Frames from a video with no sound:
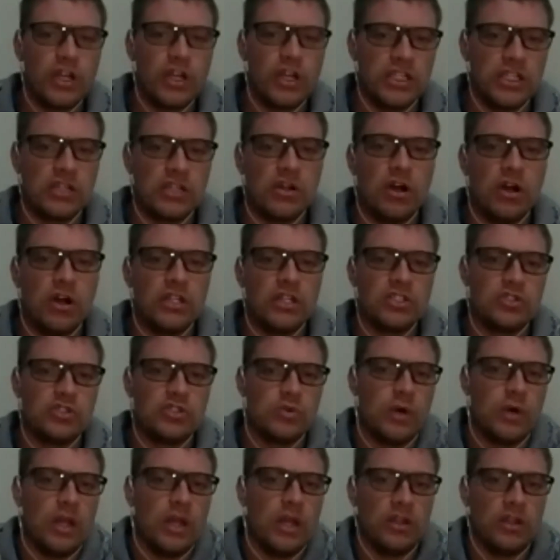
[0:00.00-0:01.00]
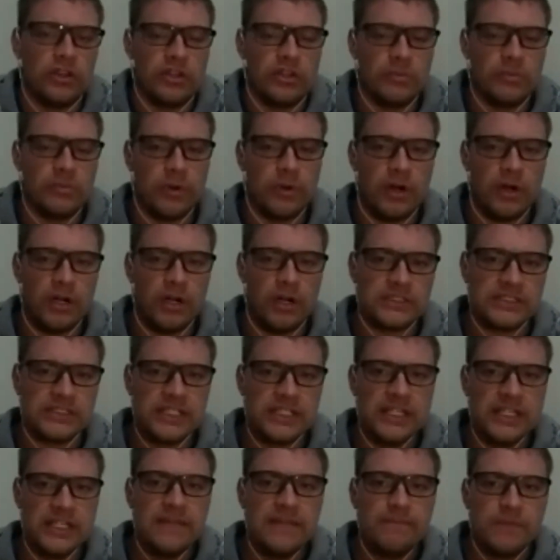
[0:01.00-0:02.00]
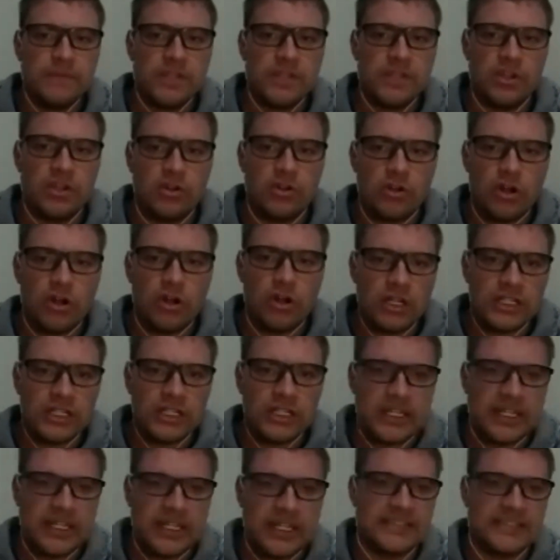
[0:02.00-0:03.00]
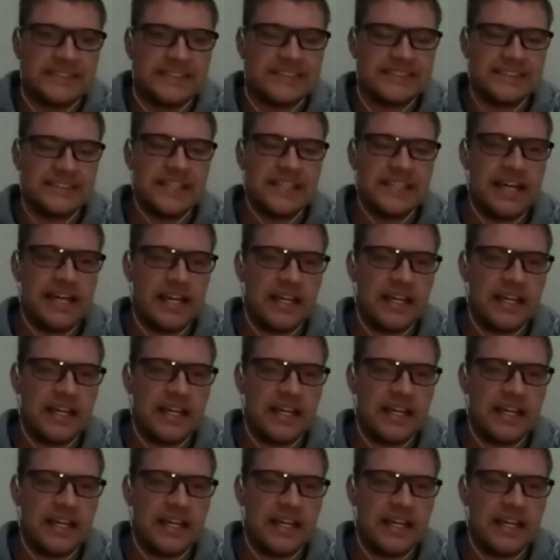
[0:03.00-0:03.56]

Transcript: You can't dwell on the past. You can't get stuck